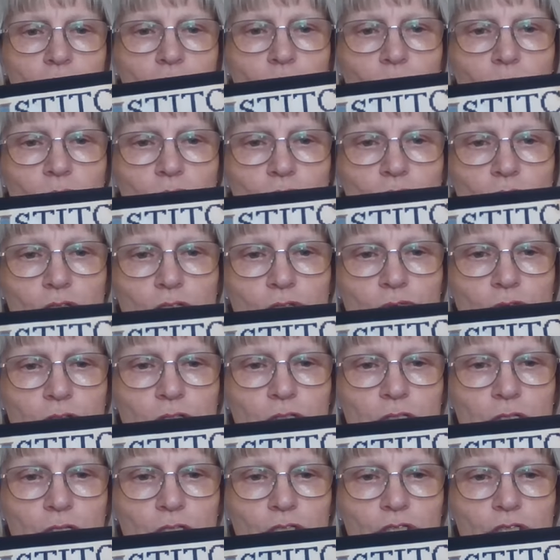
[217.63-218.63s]
know what sort of a
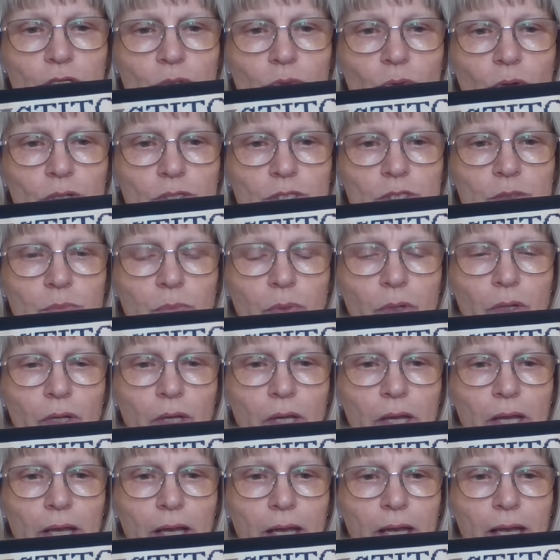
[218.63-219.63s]
stitch it was, but
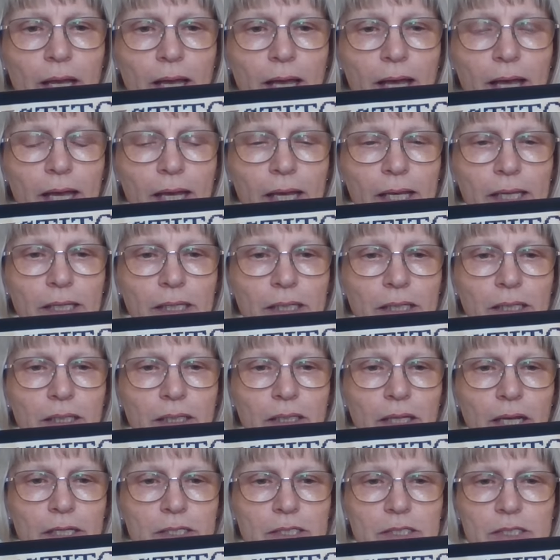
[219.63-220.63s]
I
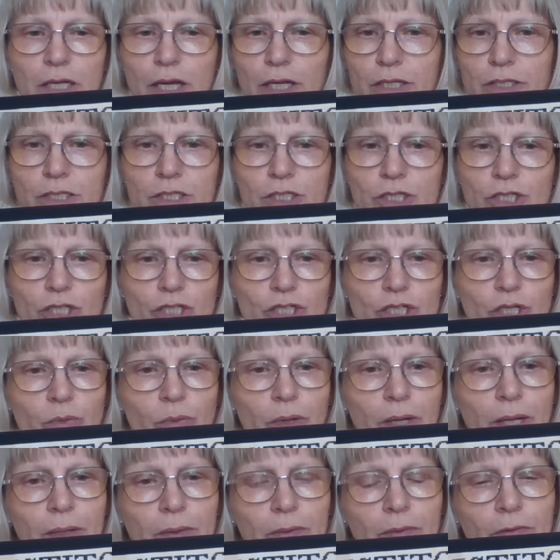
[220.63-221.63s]
started to do
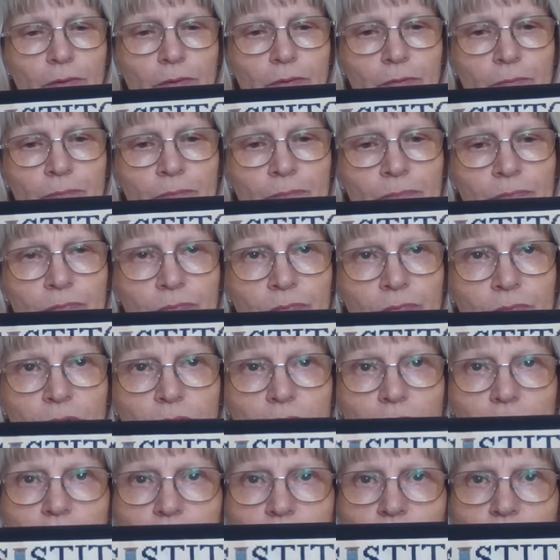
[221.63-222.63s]
it
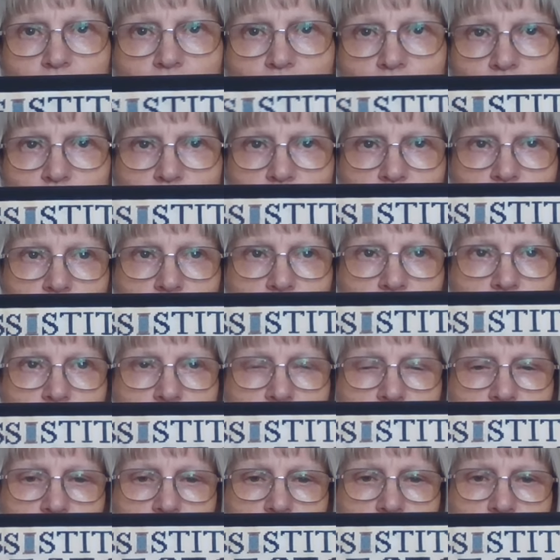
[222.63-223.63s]
and then I thought, no,
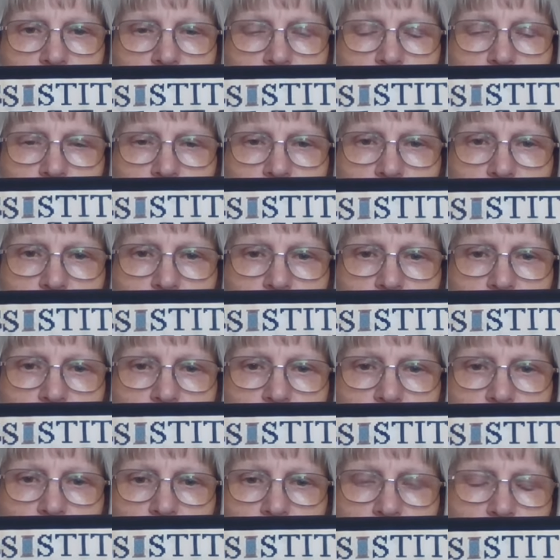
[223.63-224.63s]

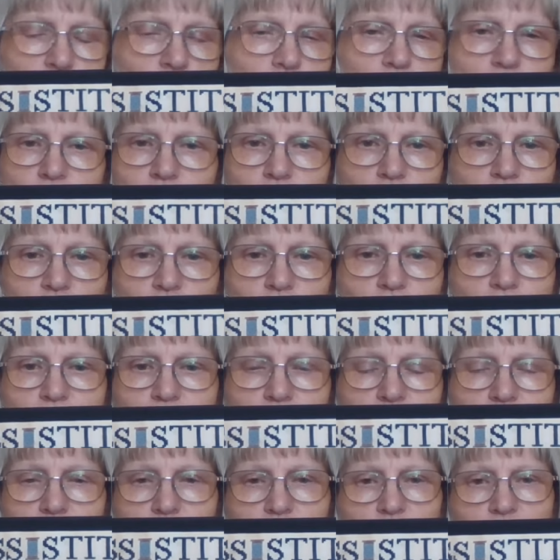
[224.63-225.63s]
I'm not even going to try
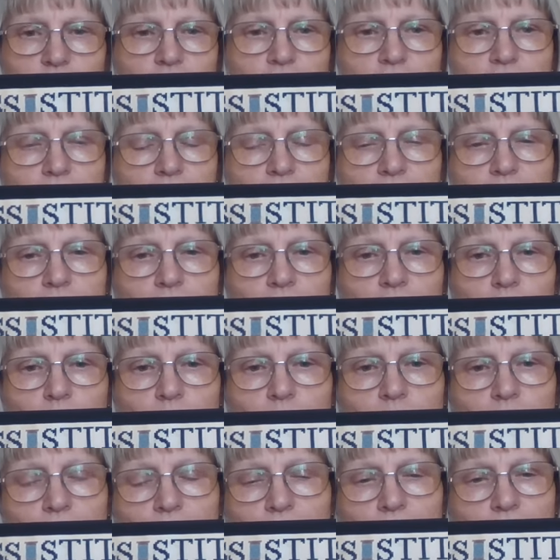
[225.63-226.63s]
it. I'm just going to leave it.
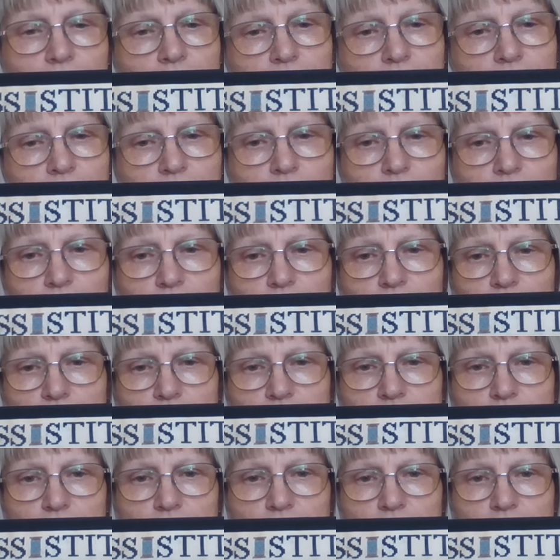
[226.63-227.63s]
I like it
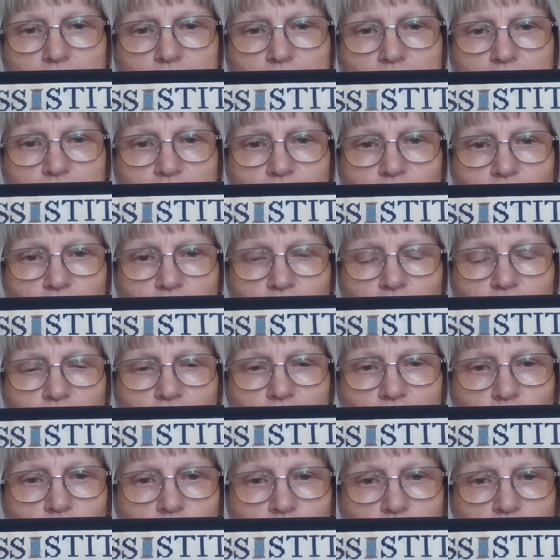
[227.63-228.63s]
as is, so
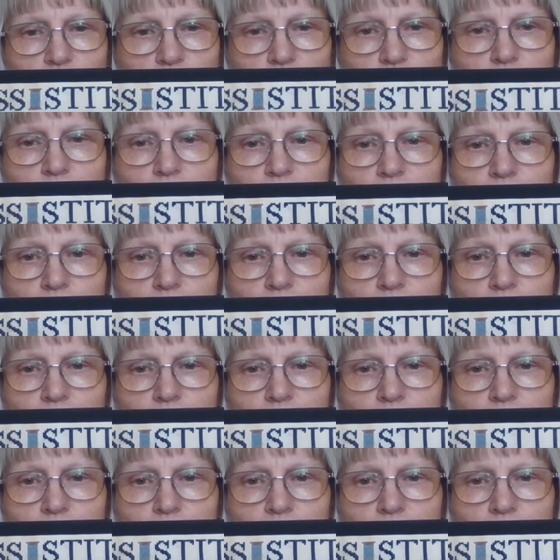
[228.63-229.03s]
that will do.